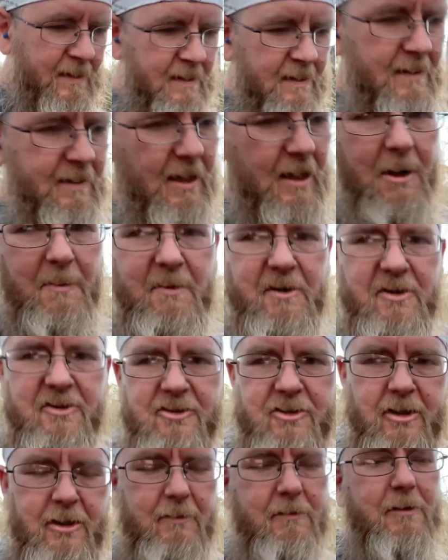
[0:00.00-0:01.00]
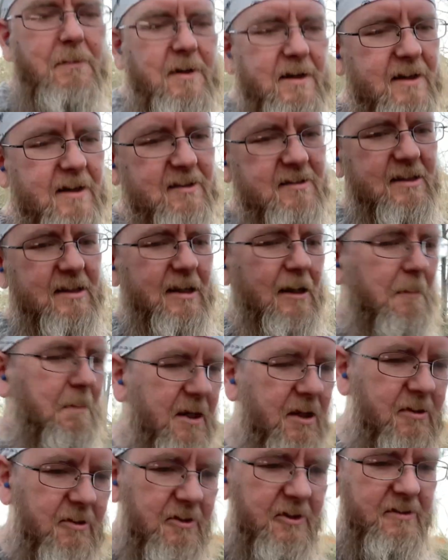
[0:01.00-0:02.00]
and I'm gonna shoot it with my SIG
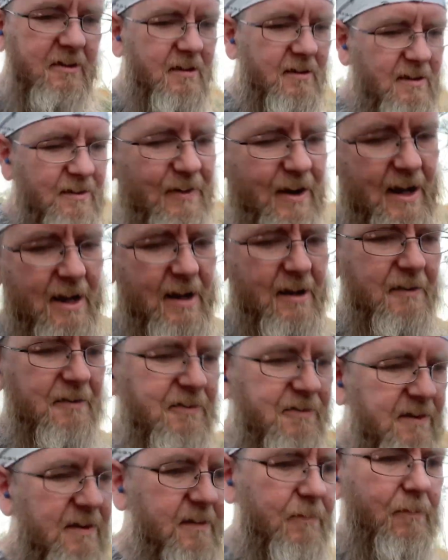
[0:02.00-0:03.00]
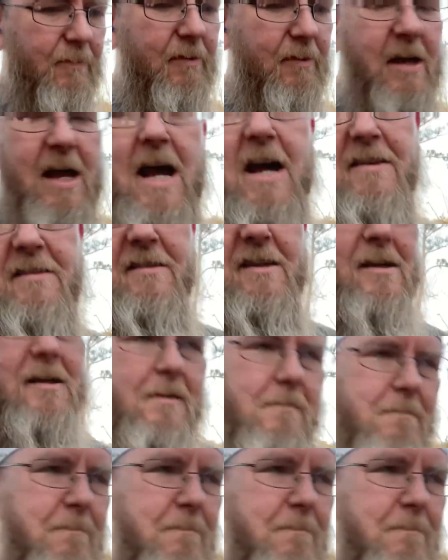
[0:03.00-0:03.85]
P365 that has a,